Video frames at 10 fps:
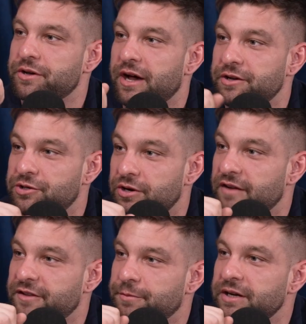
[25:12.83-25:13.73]
you how you don't
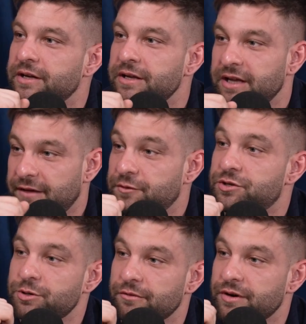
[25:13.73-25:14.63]
have to put. If you
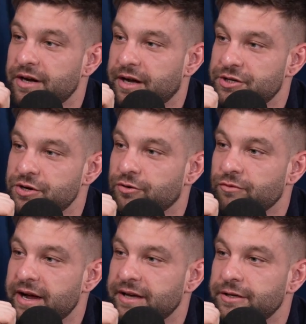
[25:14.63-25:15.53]
do a rear naked choke
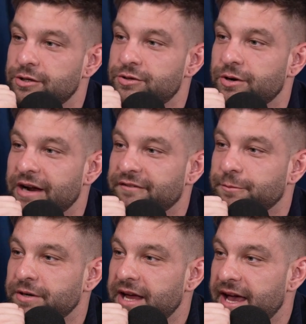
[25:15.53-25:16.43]
right, you don't have to
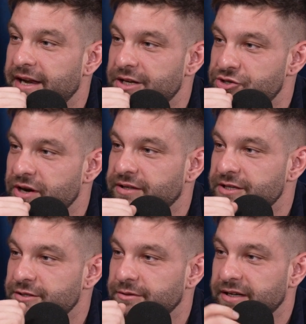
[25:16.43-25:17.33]
put any strength
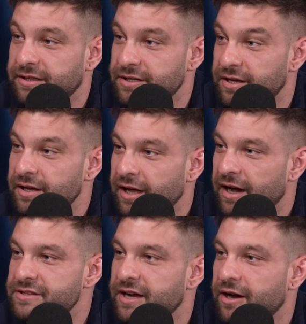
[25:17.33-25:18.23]
into it. Like that, I
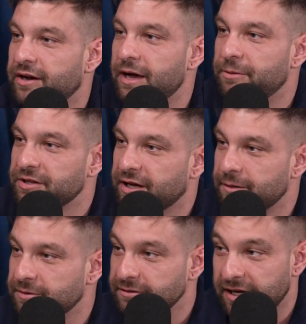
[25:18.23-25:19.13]
was like, okay, I'm only gonna
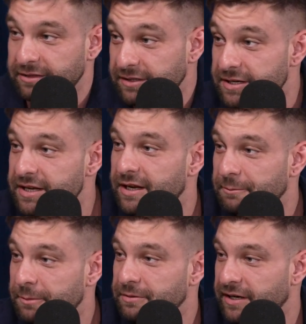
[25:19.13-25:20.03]
put. I literally said I'm
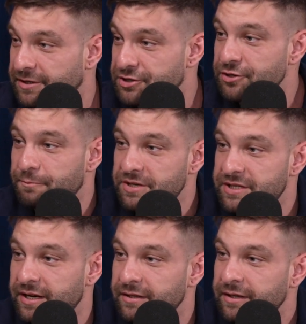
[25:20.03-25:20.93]
gonna put like
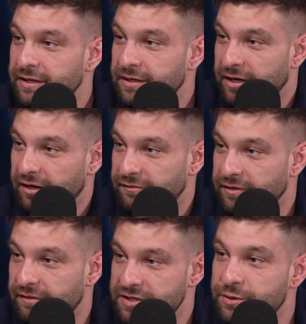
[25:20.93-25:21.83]
2% of
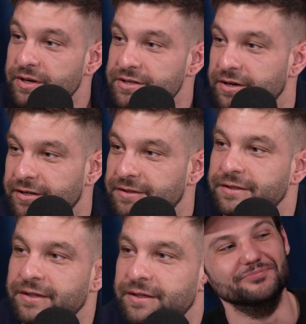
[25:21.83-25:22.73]
a squeeze on
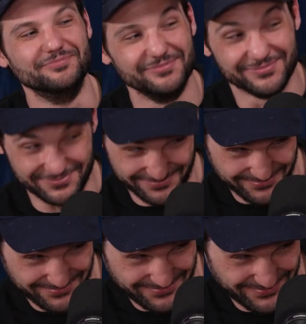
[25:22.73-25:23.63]

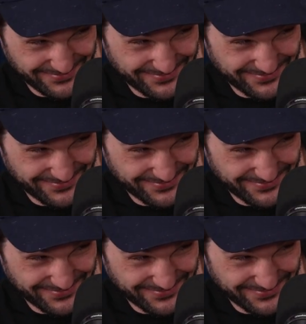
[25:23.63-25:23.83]
it.